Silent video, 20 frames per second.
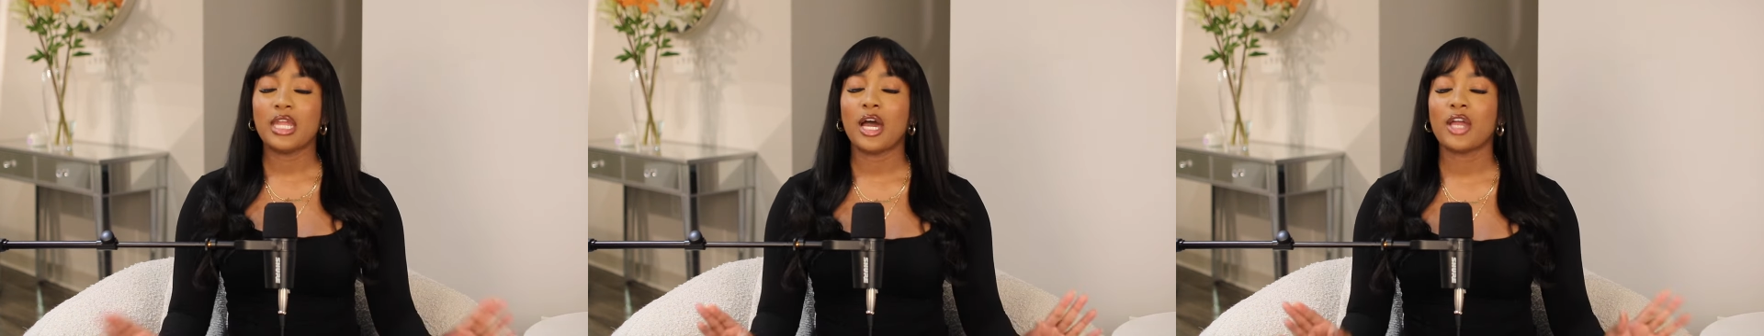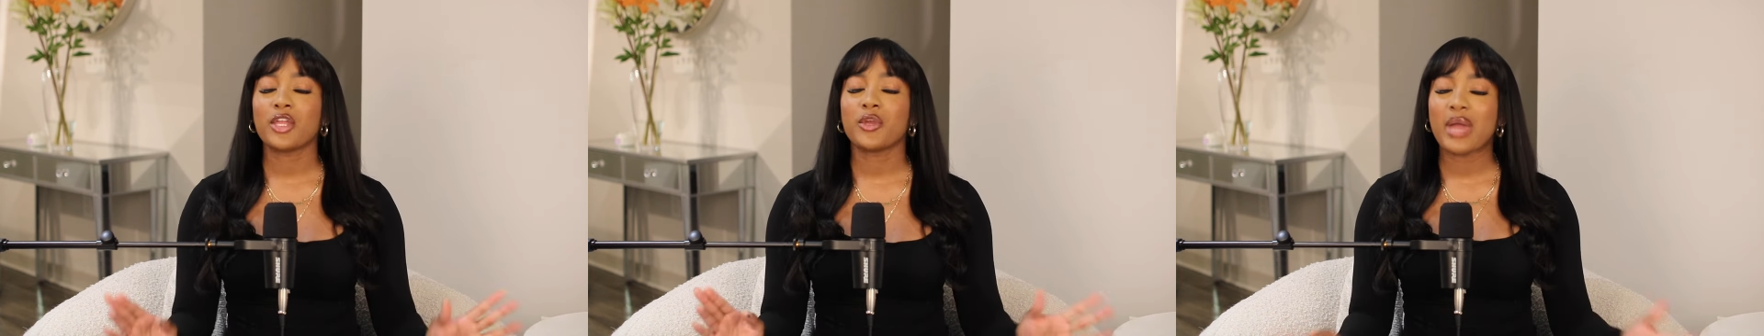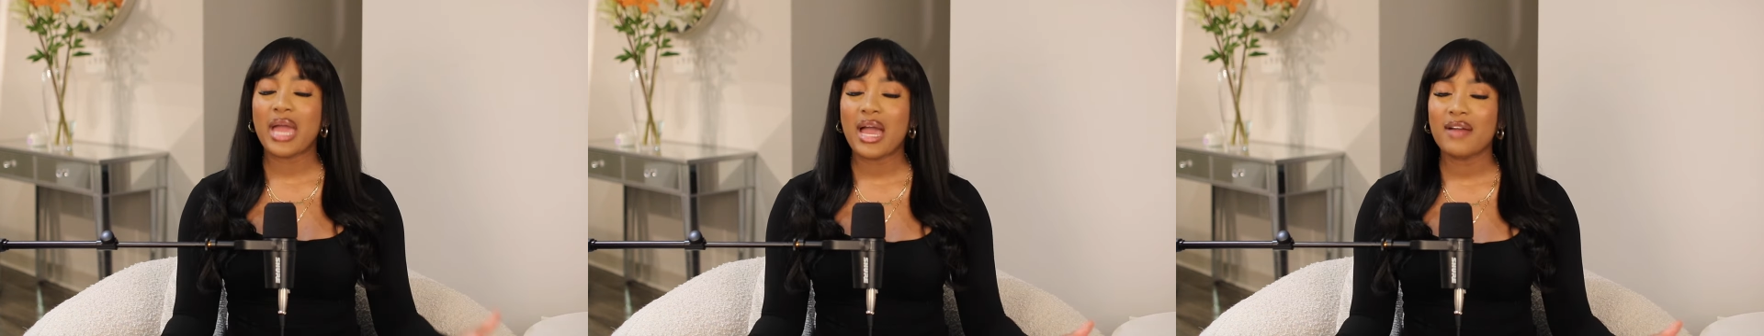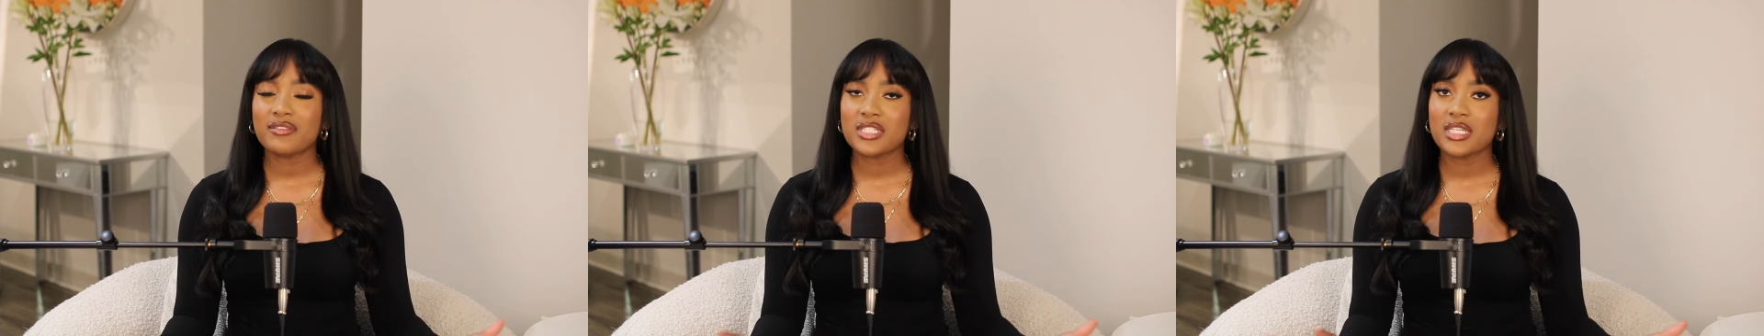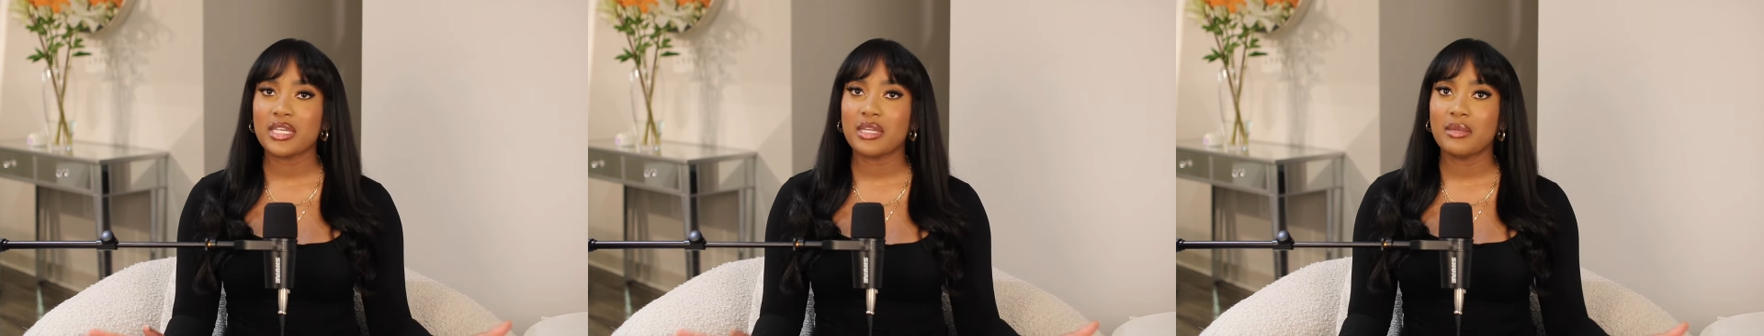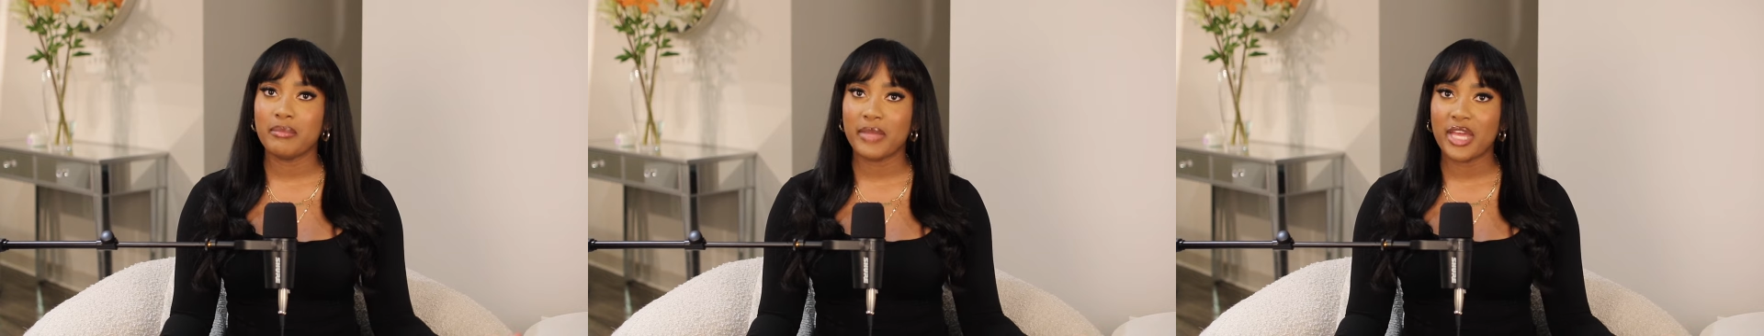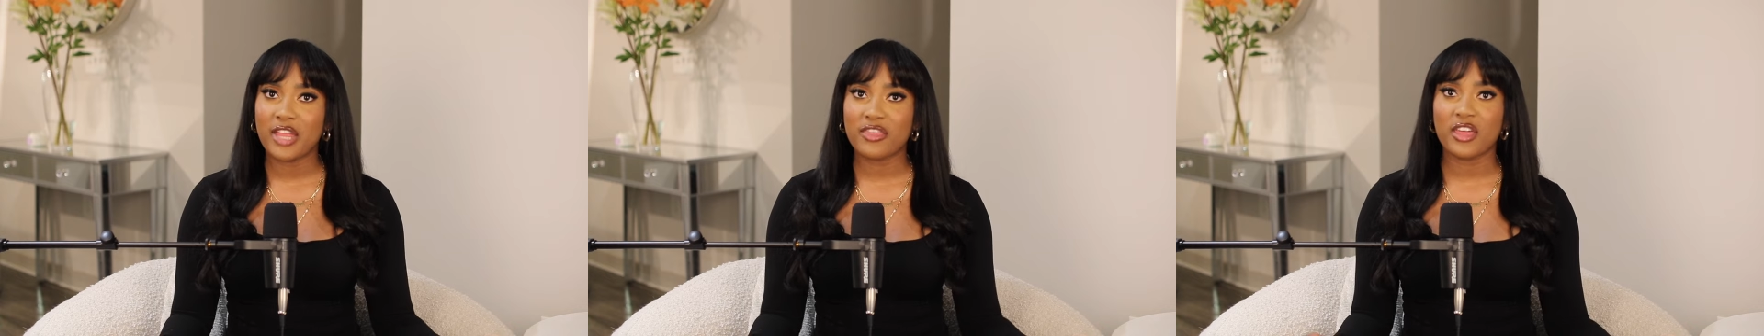now, you have to
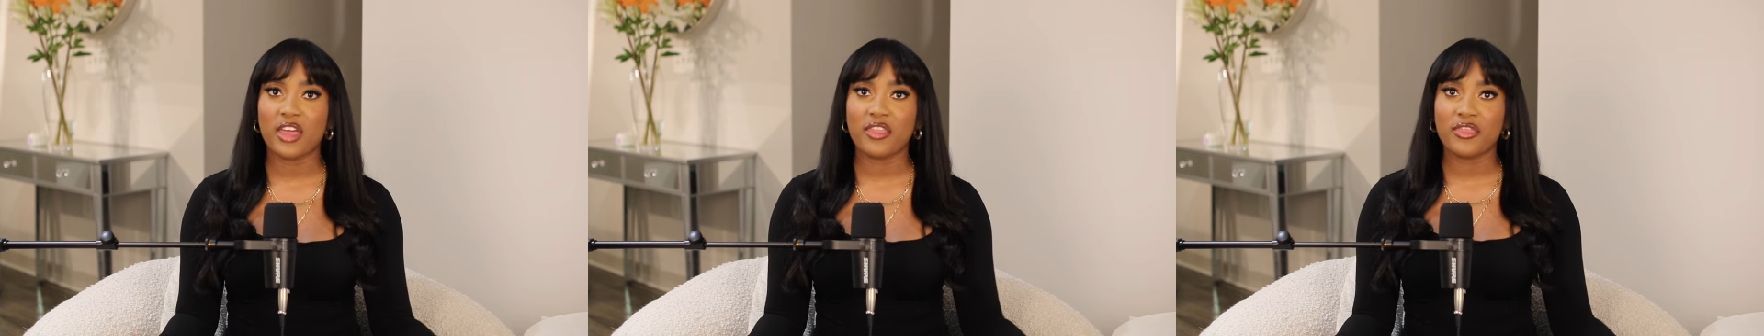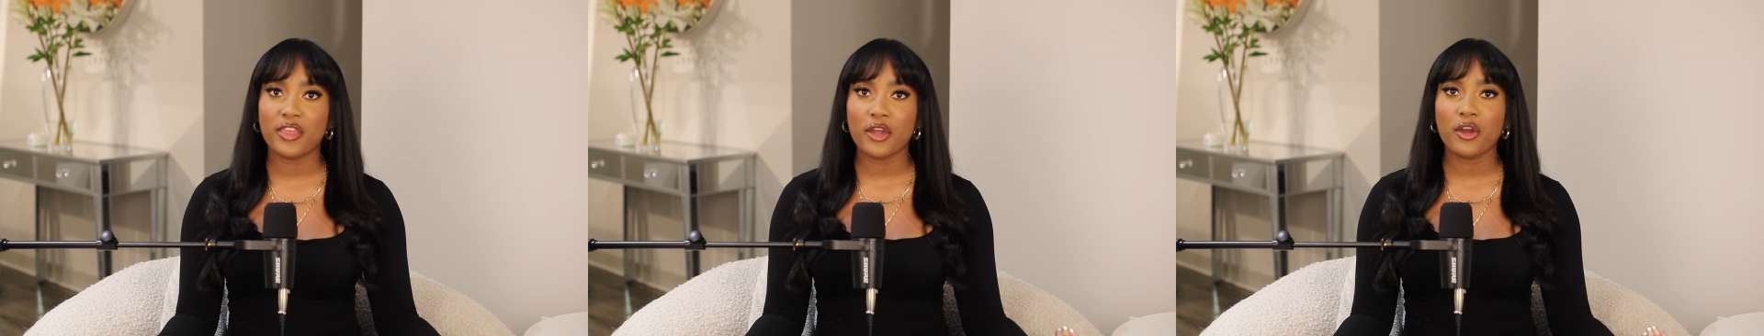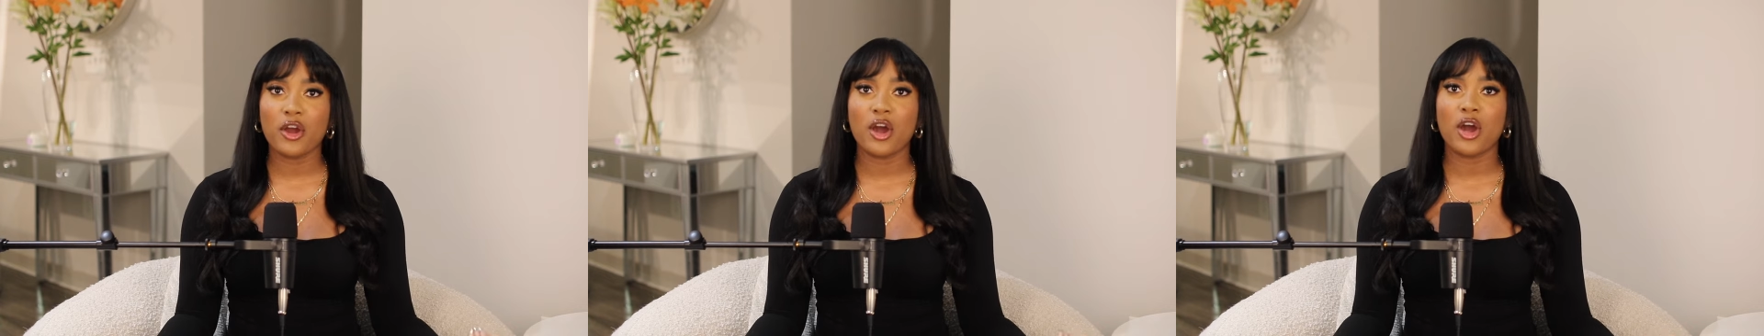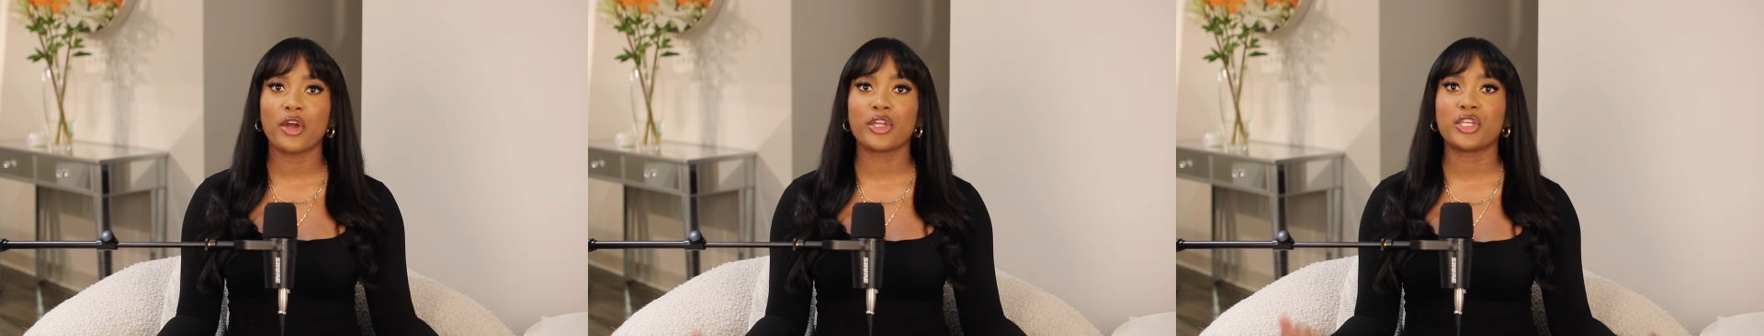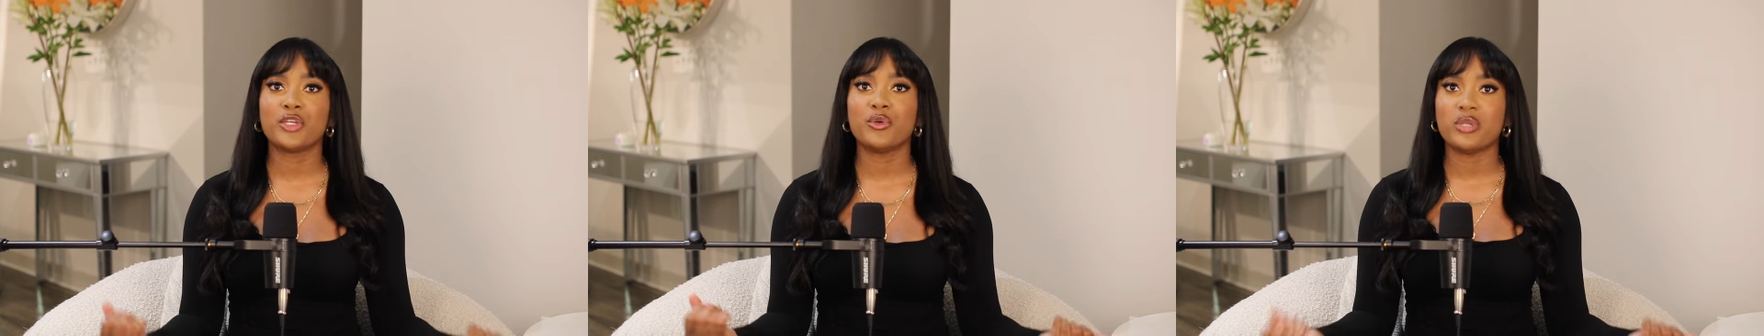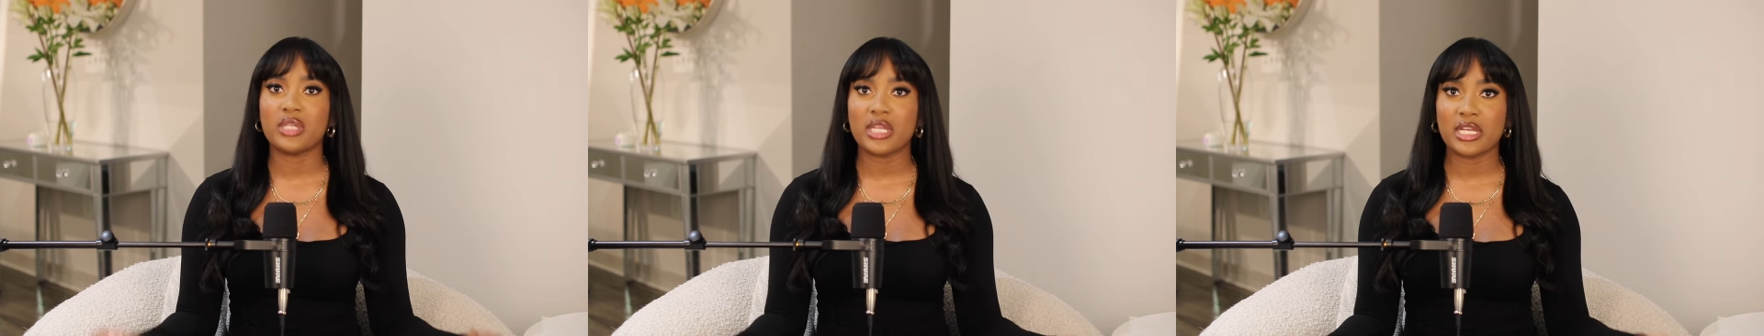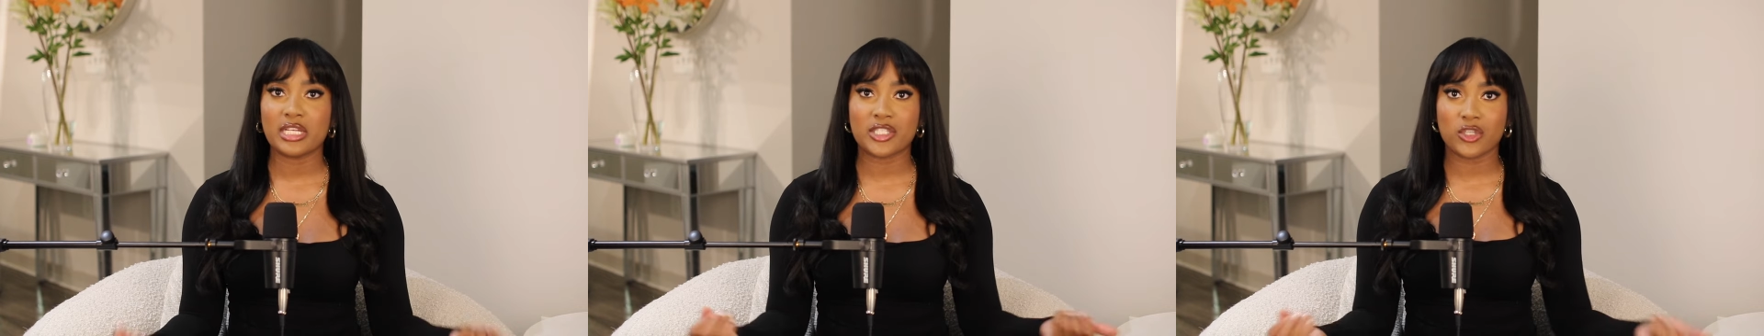admit that there are
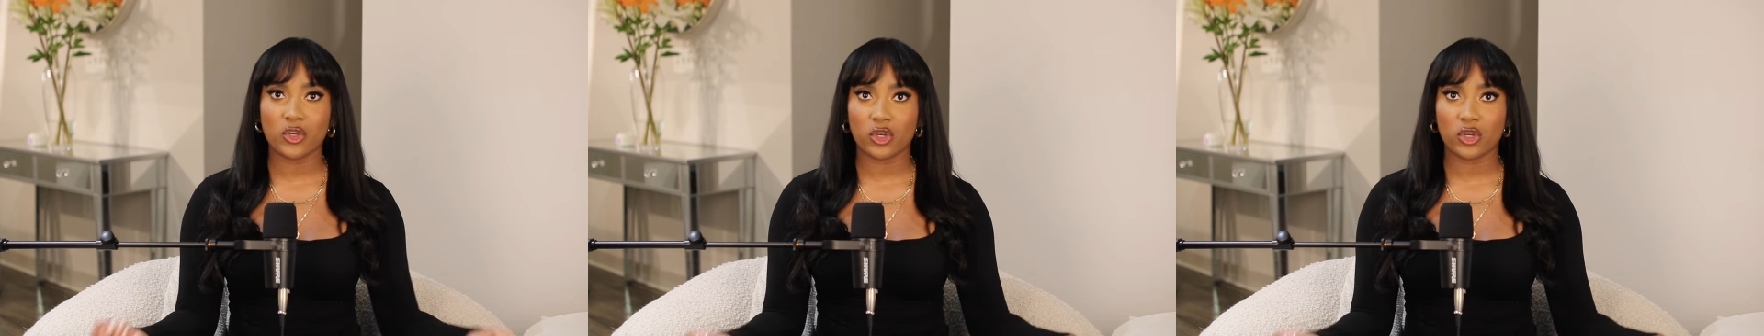unique